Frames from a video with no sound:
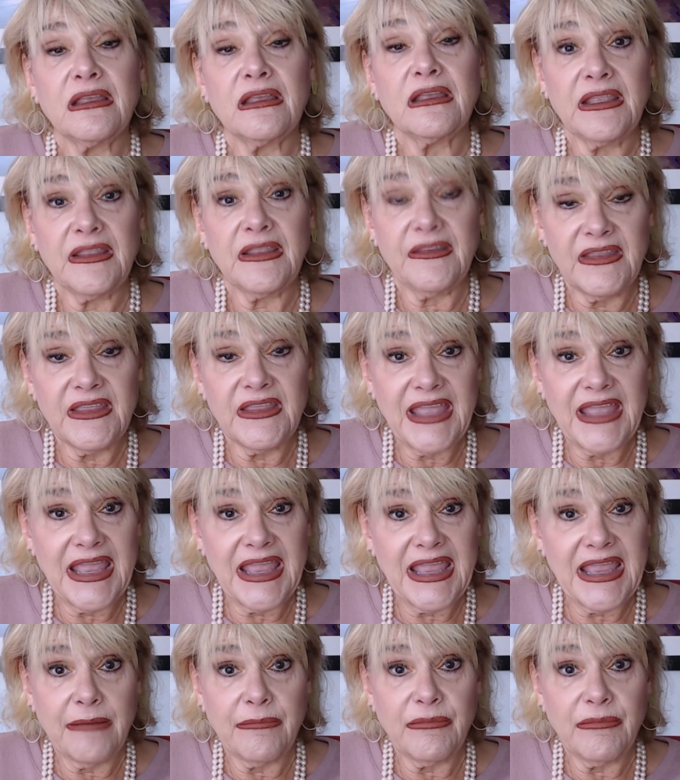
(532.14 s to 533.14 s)
in the
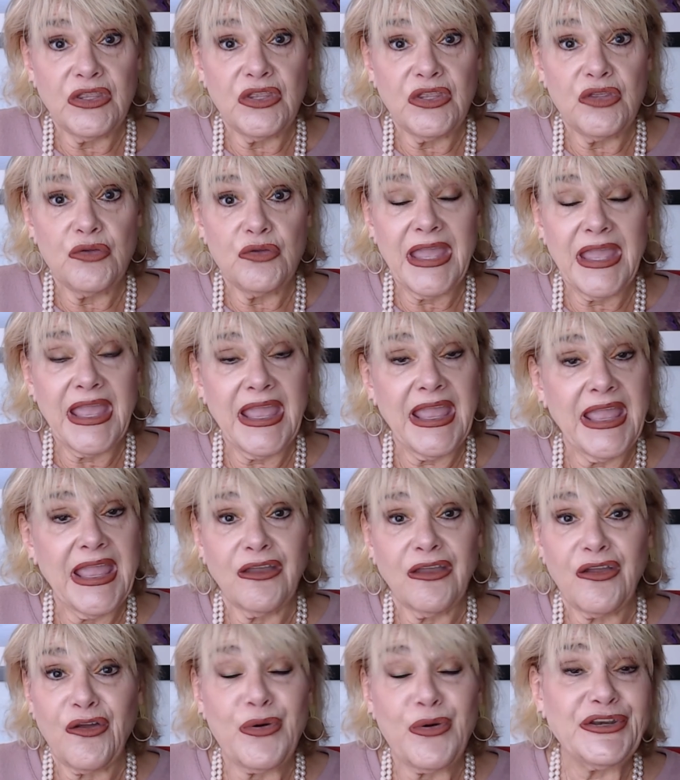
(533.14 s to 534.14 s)
game, you
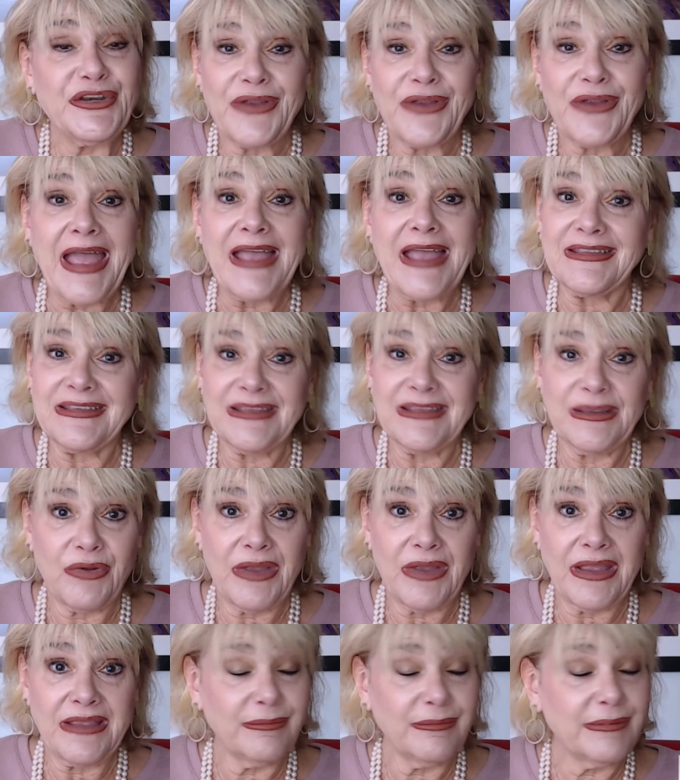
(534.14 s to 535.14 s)
can't go under asking
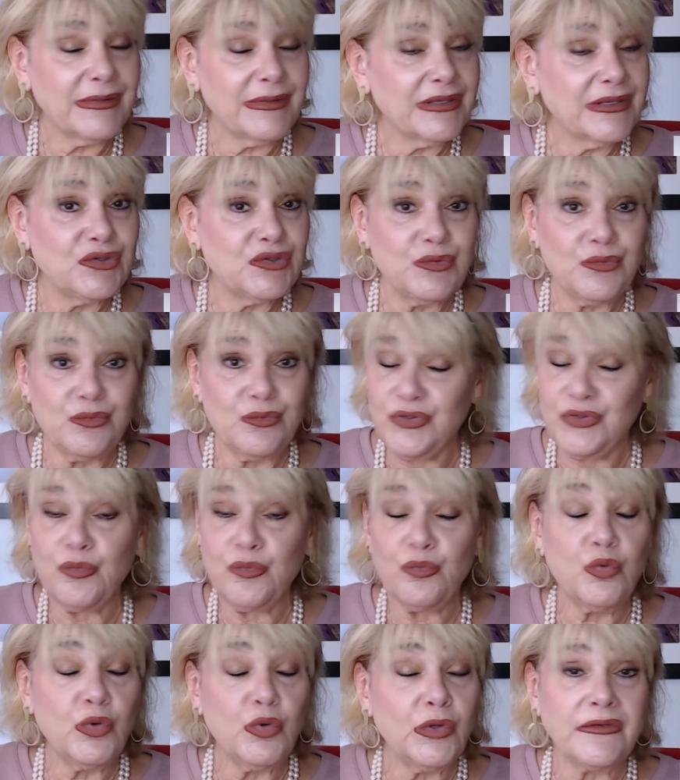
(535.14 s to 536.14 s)
price, because you
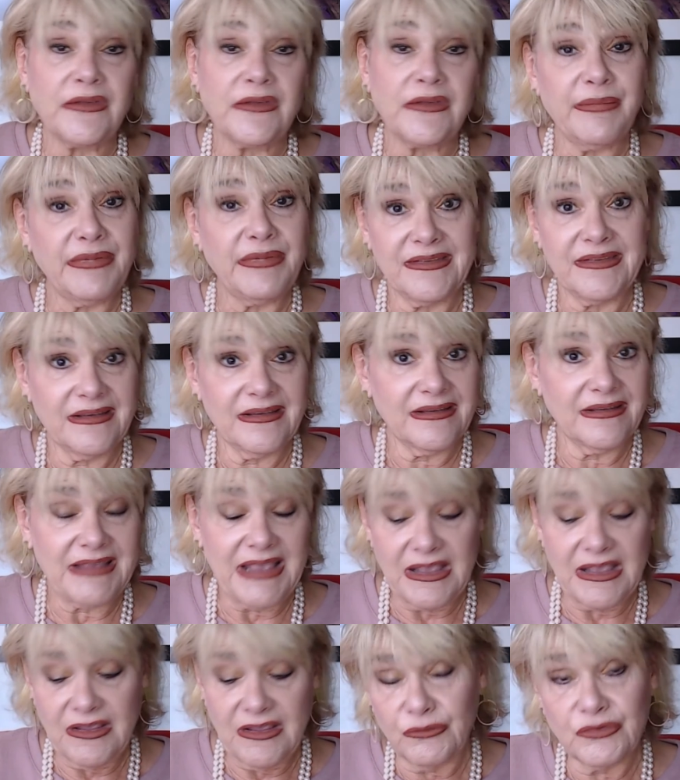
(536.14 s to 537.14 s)
will not be
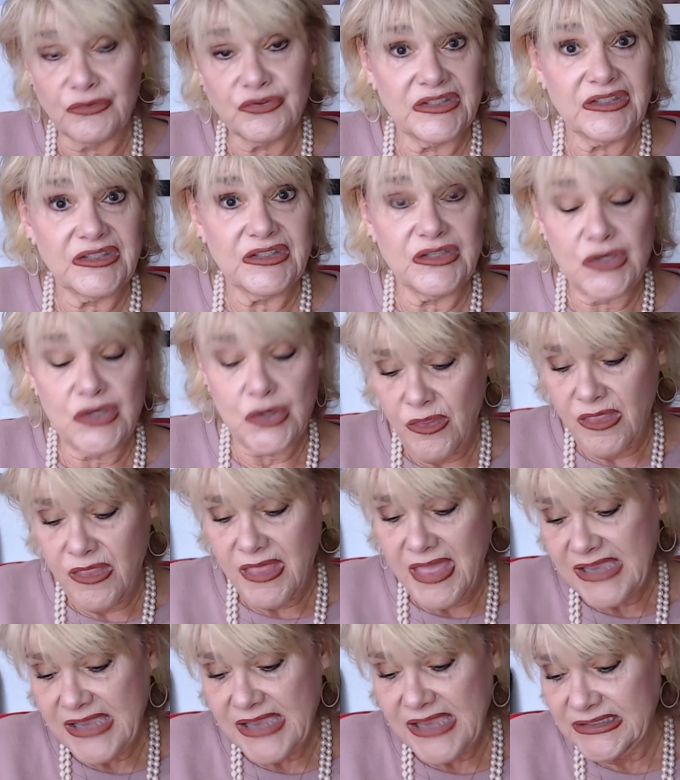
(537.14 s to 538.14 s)
successful. Just know
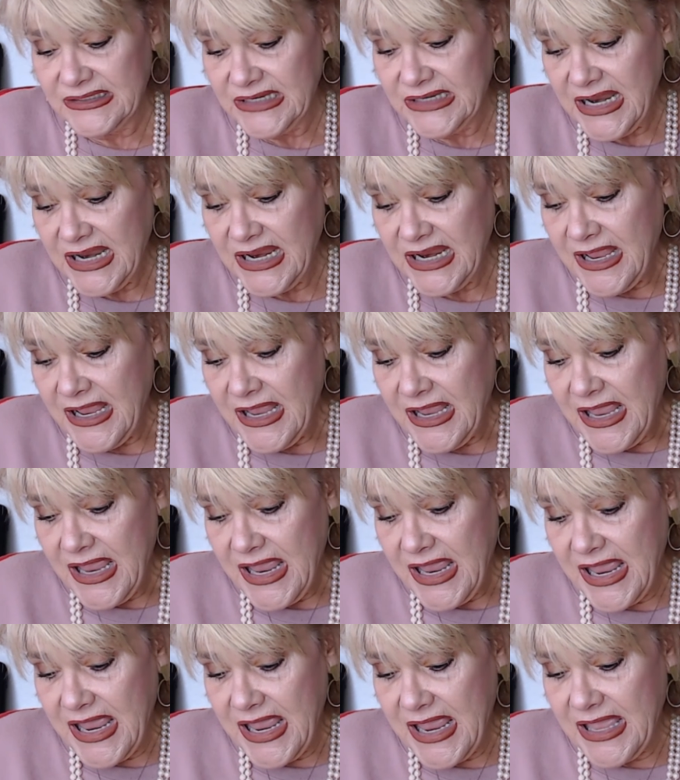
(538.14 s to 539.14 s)
that.
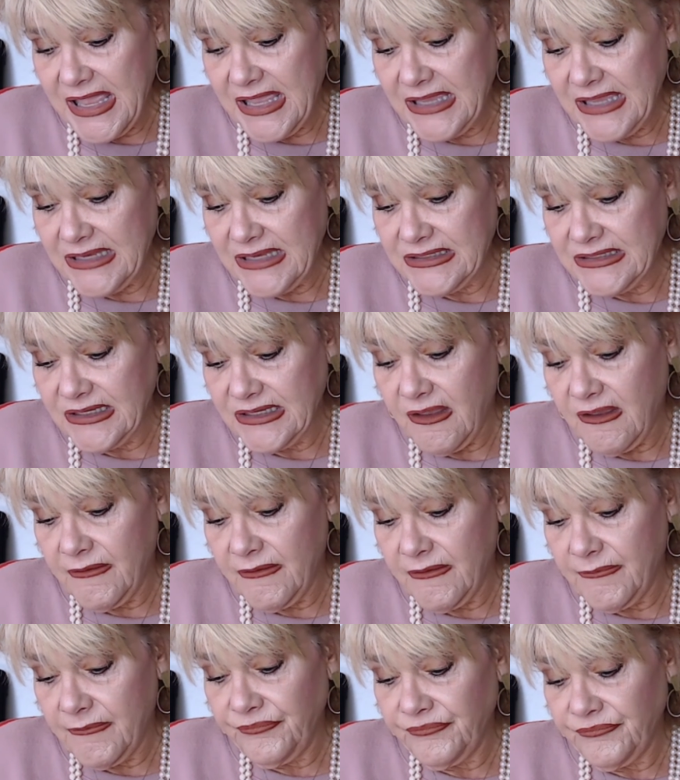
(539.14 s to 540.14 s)
And
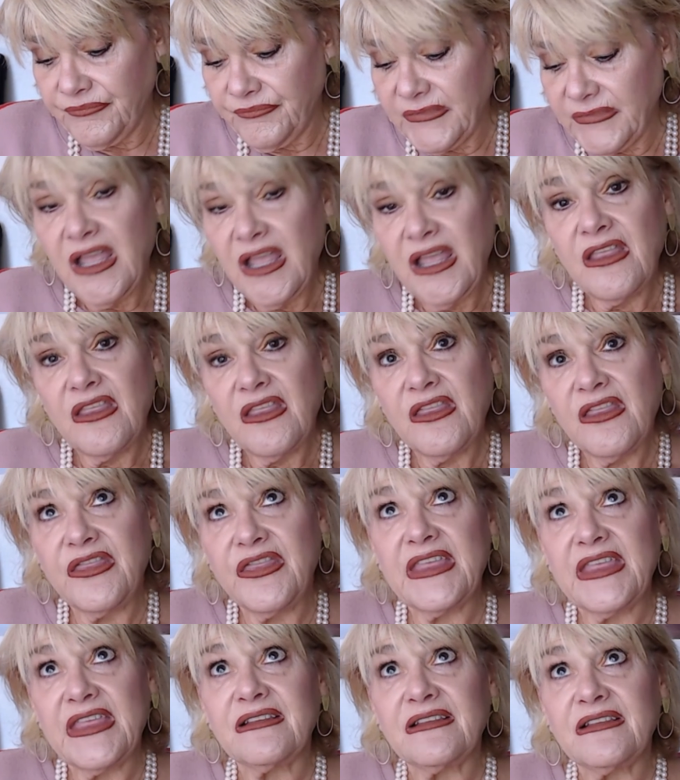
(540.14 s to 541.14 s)

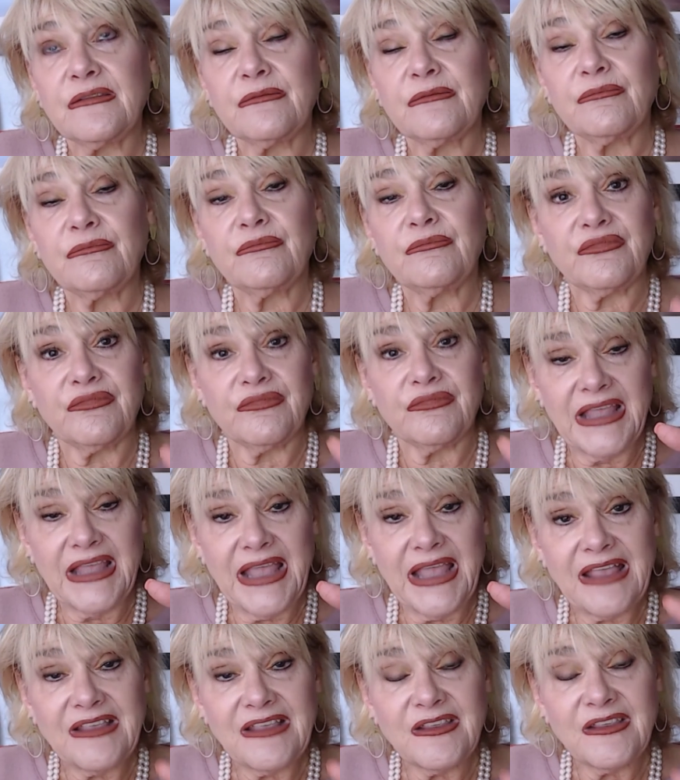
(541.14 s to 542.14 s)
this
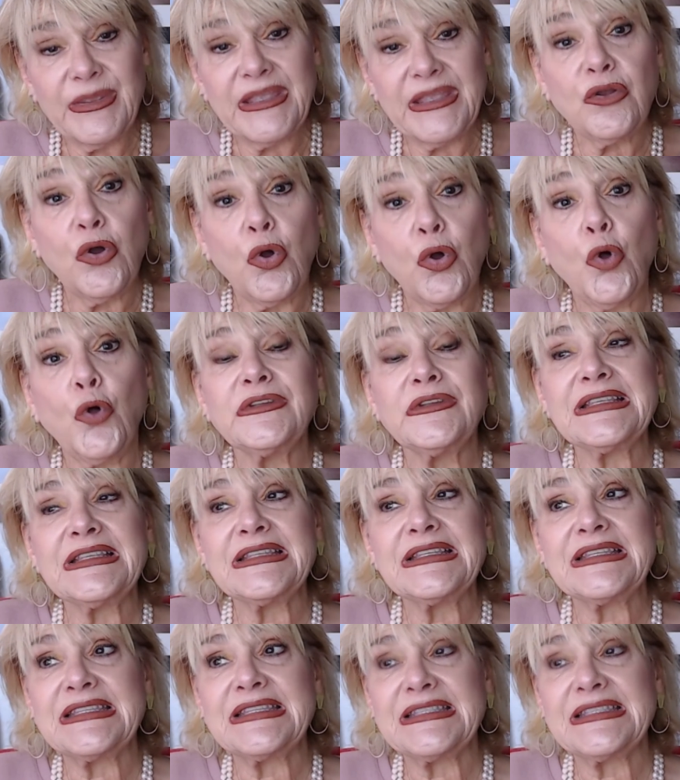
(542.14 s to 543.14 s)
has been holding
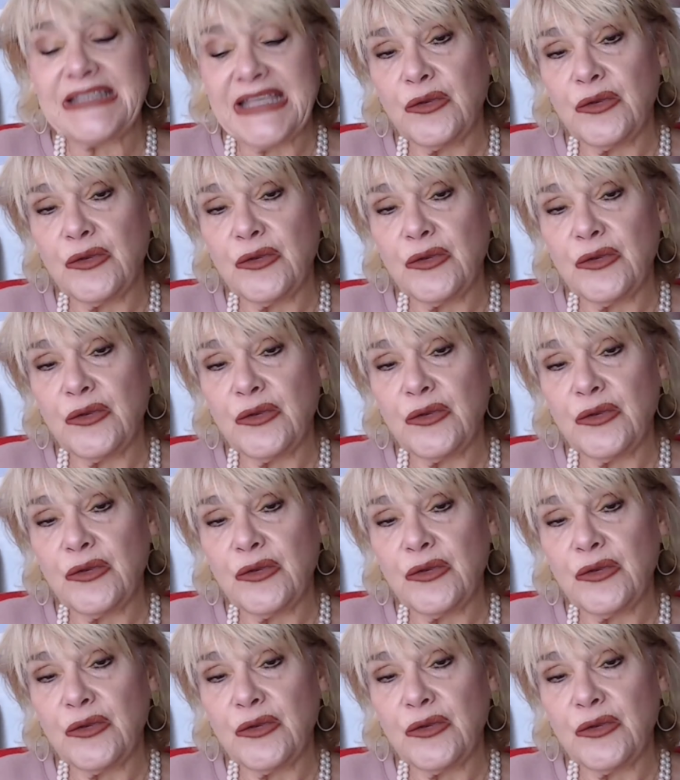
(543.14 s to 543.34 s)
steady